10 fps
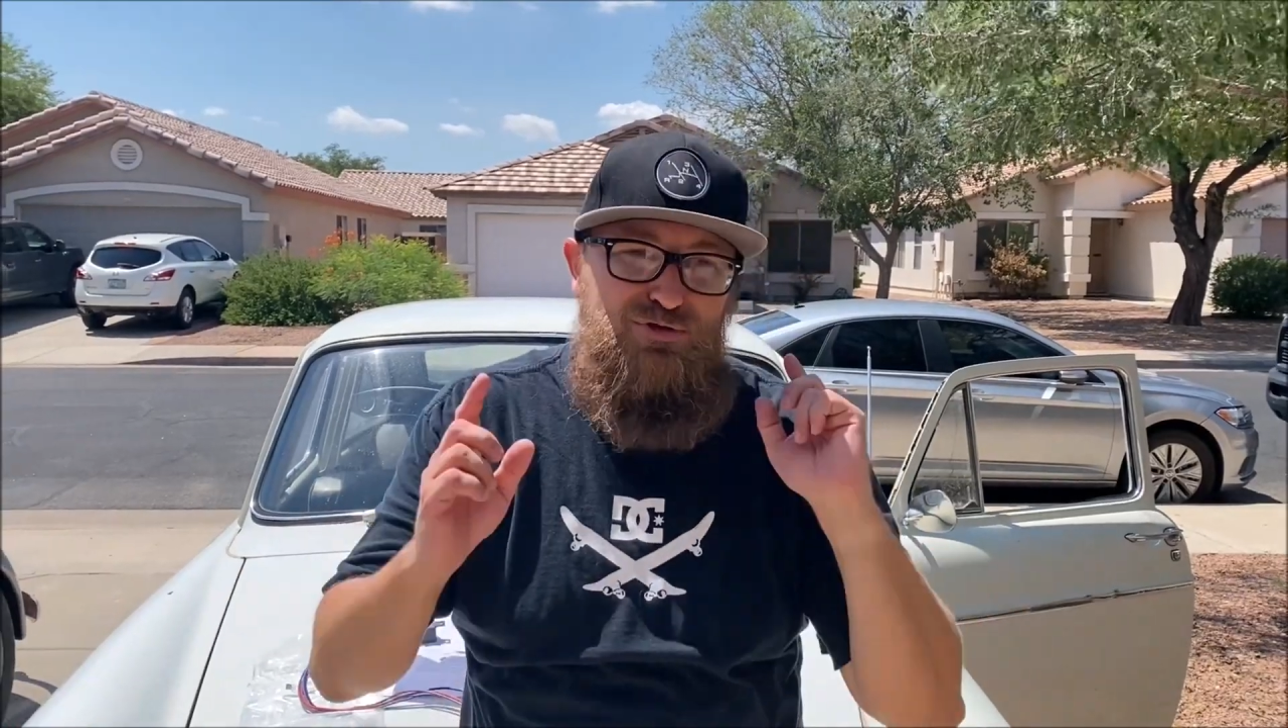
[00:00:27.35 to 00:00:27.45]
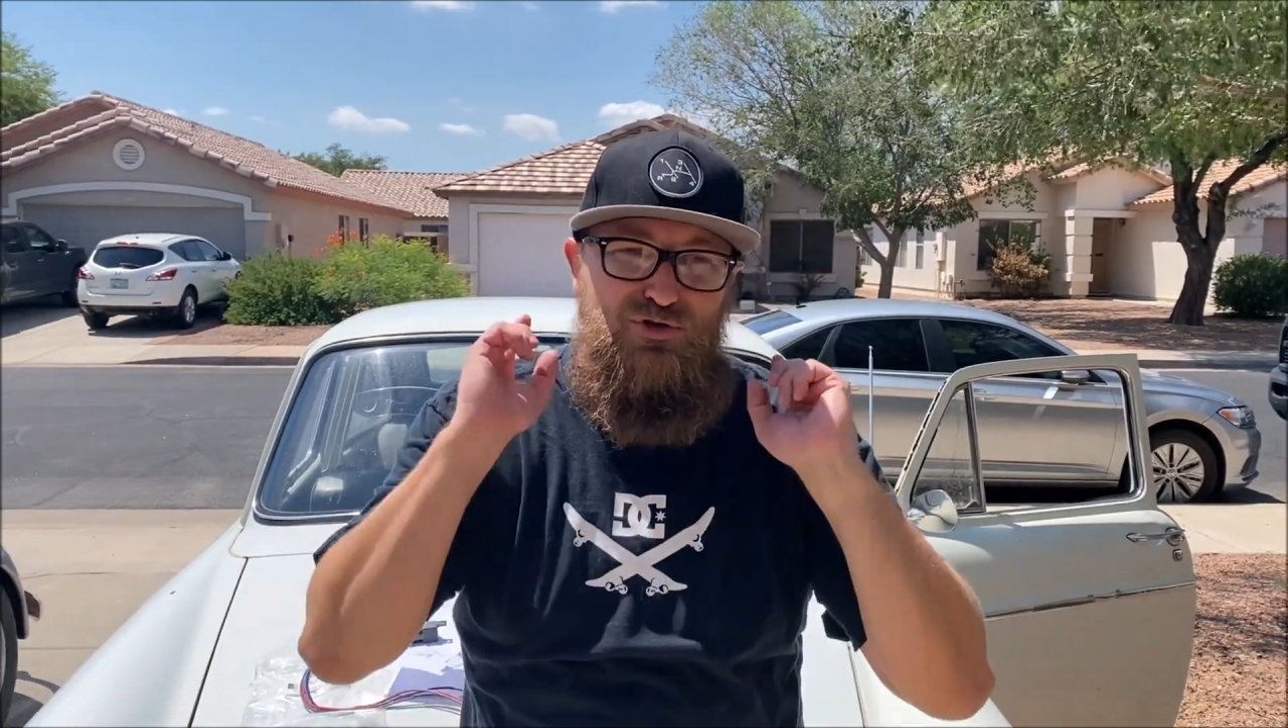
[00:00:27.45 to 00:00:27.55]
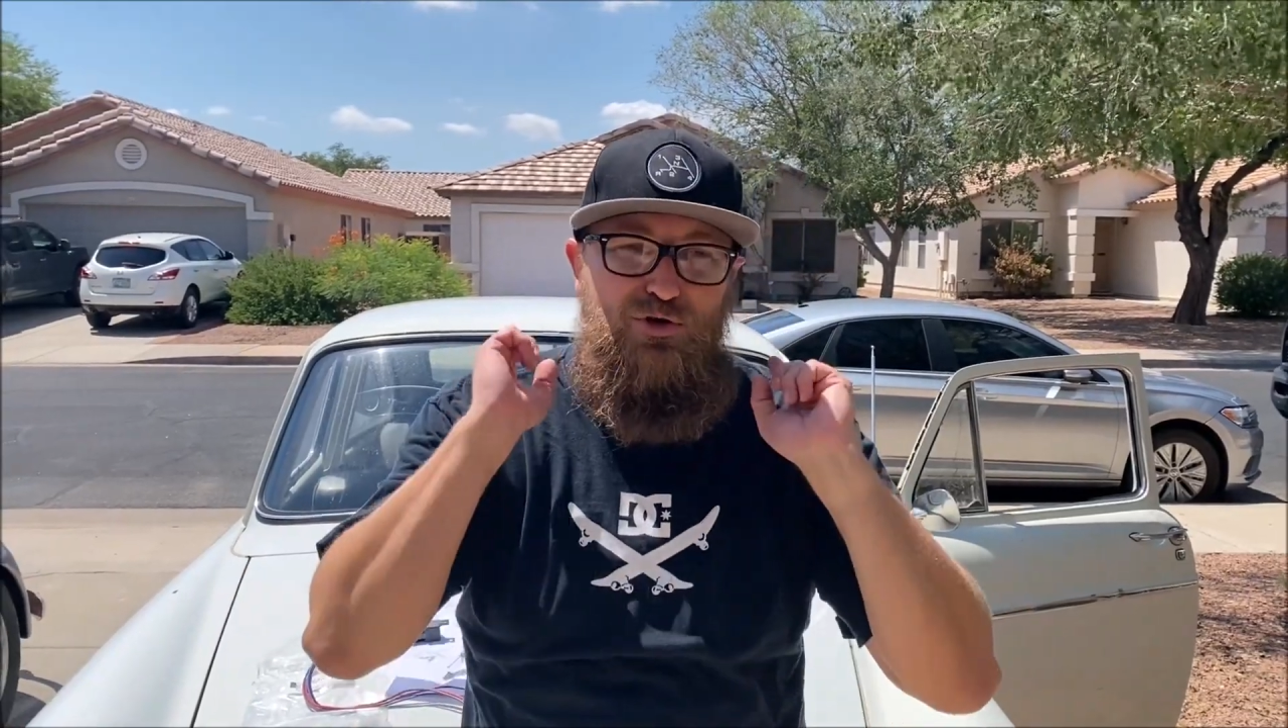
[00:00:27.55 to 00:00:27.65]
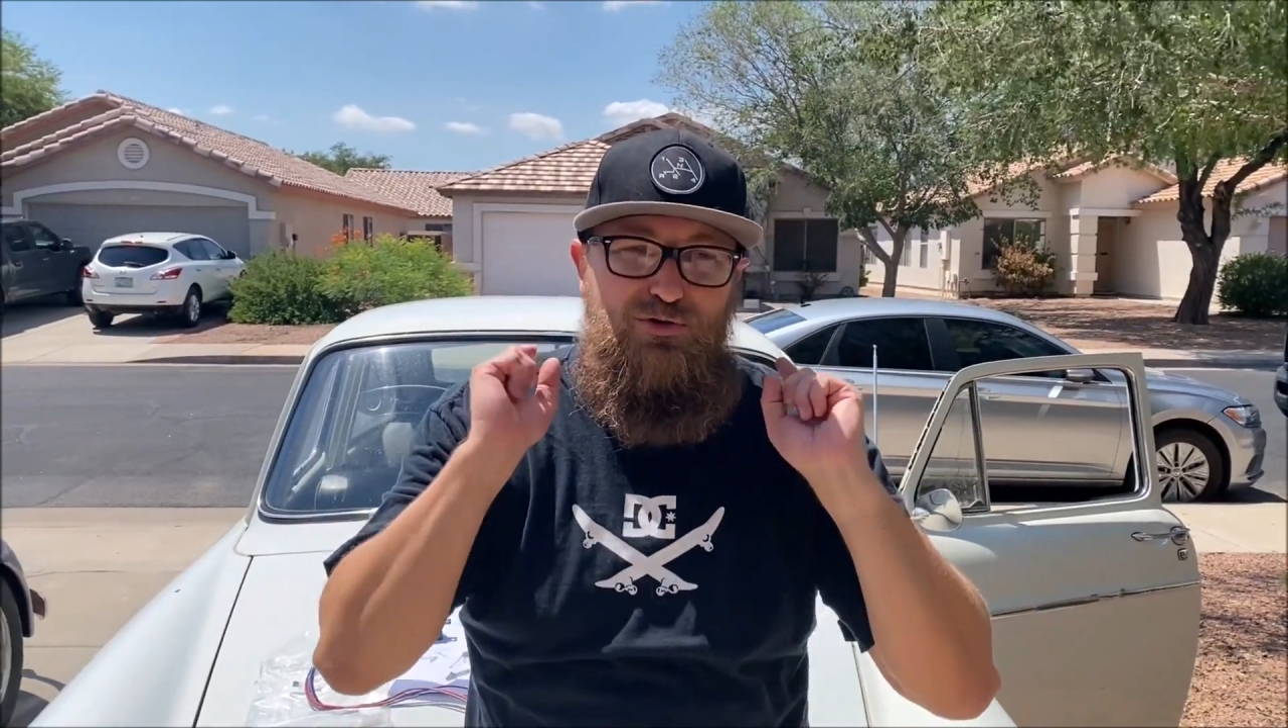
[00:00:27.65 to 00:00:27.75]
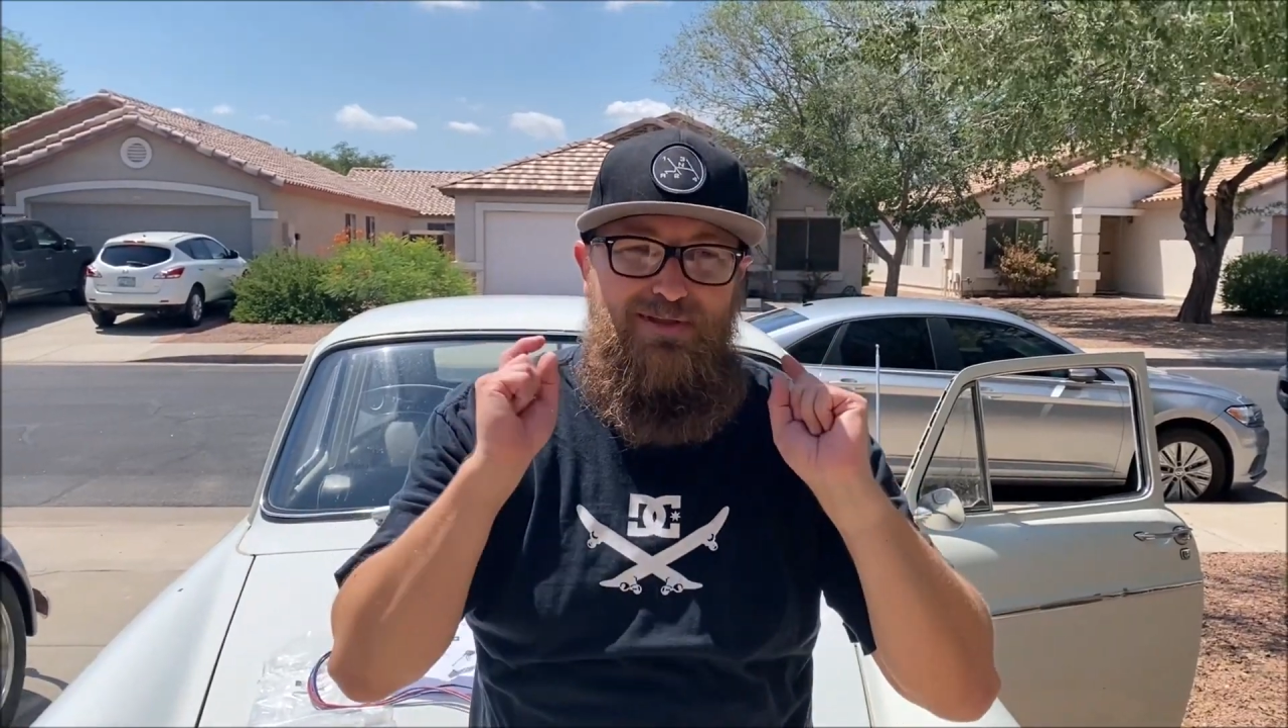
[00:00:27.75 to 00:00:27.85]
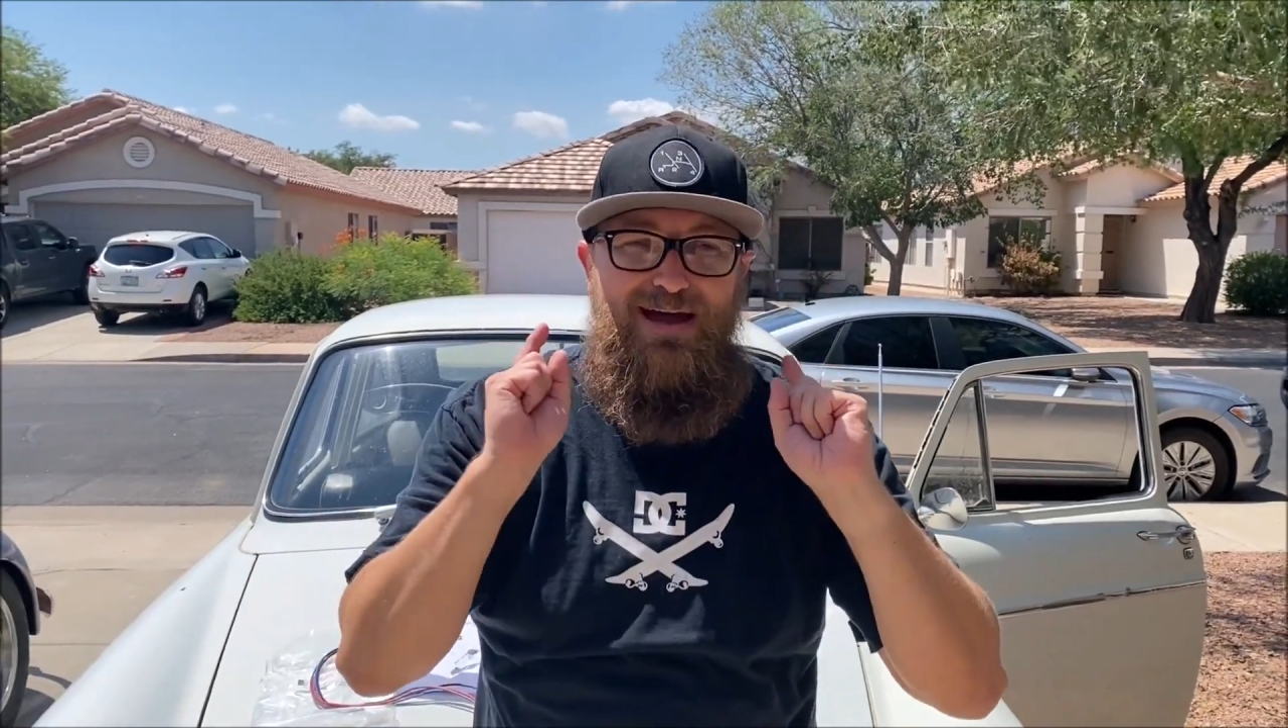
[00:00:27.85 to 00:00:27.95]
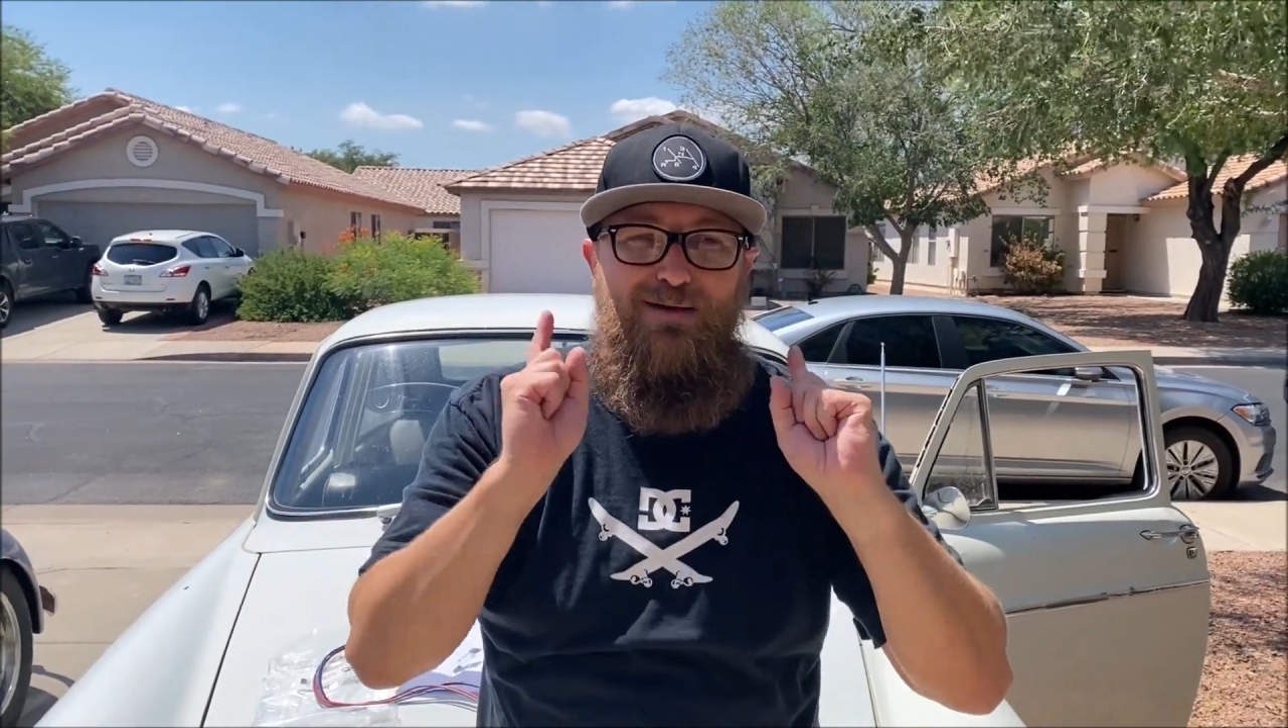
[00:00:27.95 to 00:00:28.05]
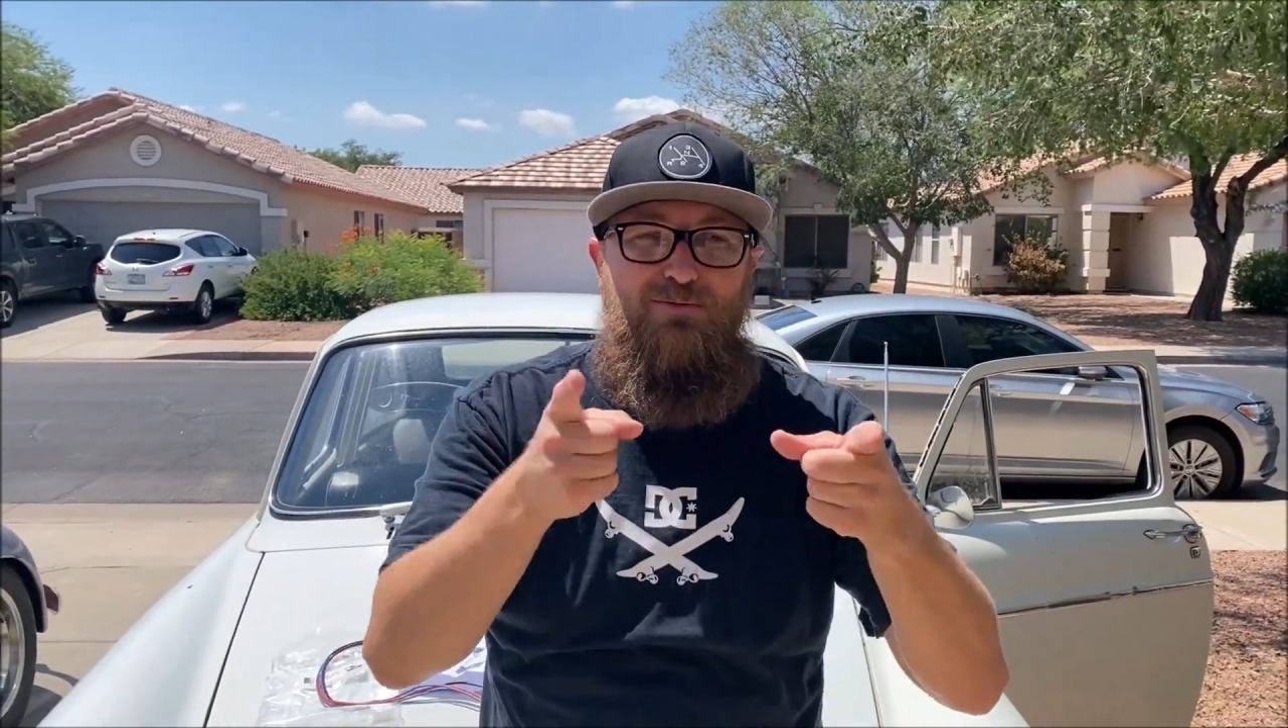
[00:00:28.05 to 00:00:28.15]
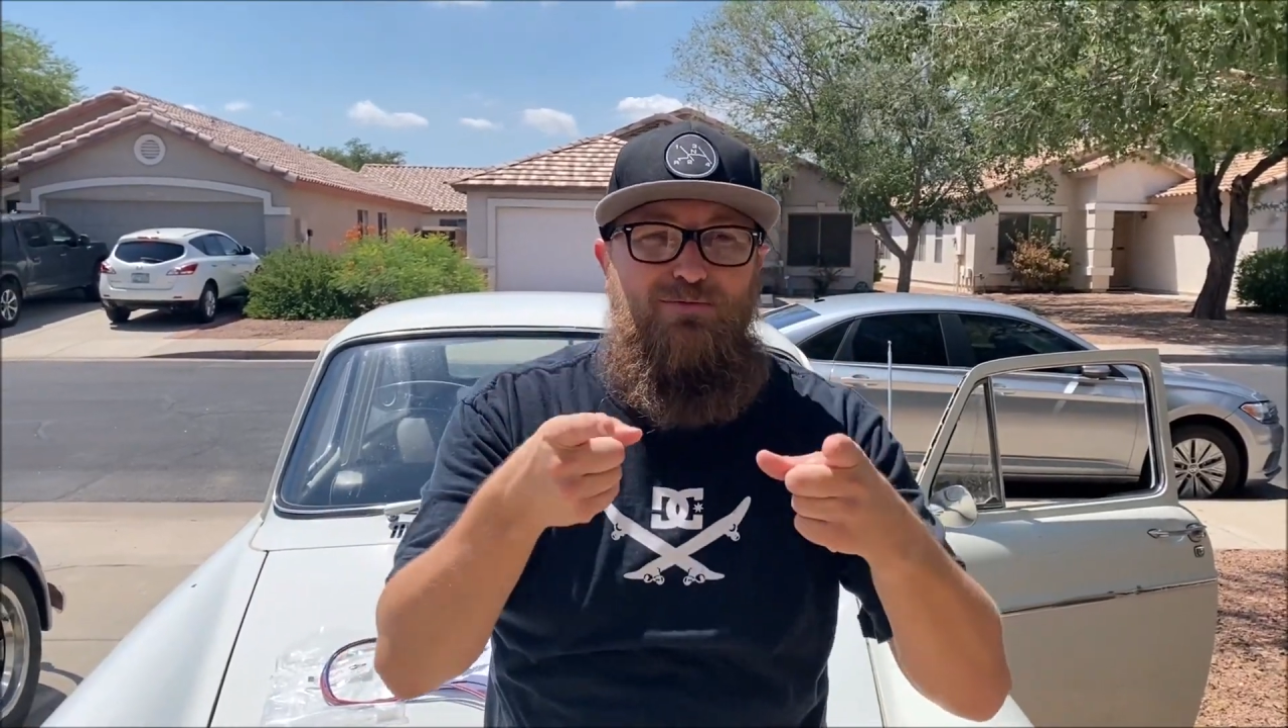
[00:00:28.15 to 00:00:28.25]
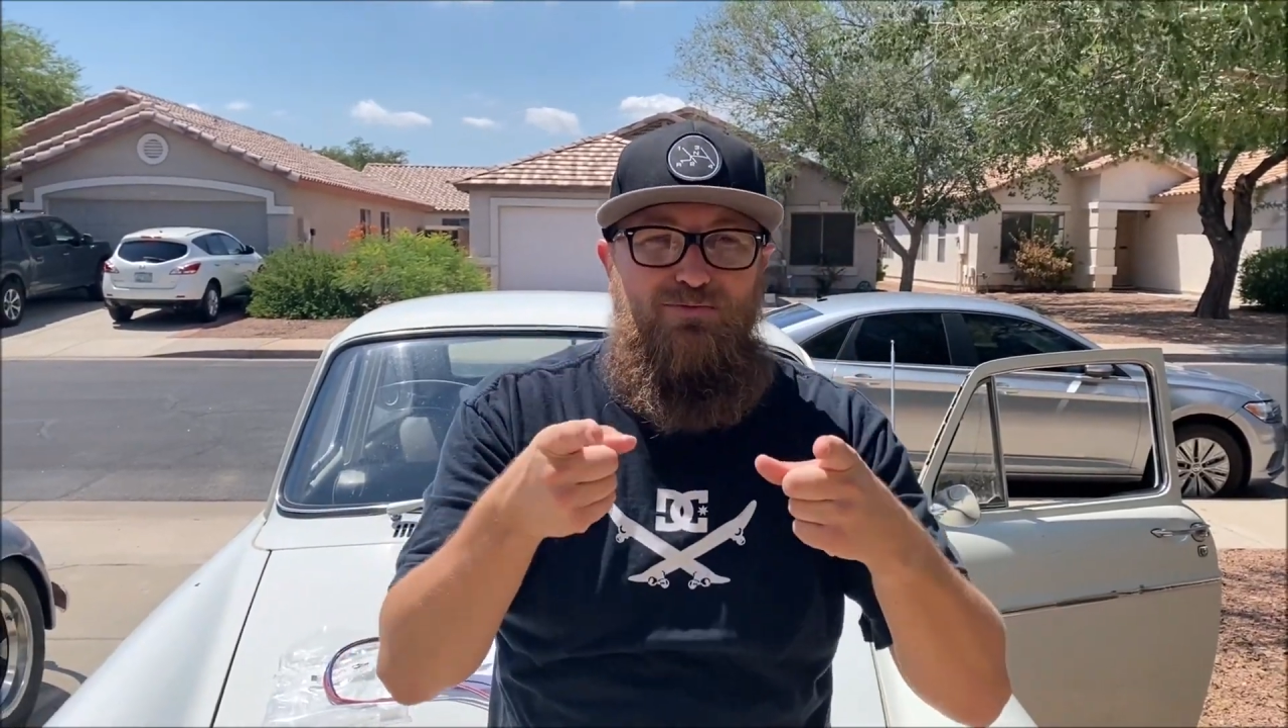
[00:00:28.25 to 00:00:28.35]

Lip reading: show you that